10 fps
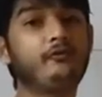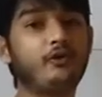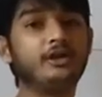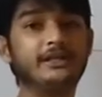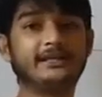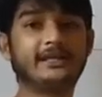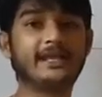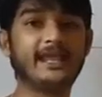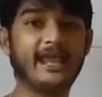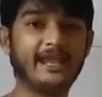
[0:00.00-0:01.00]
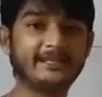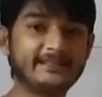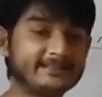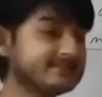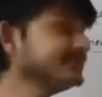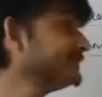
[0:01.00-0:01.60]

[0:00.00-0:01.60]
falling. And this is the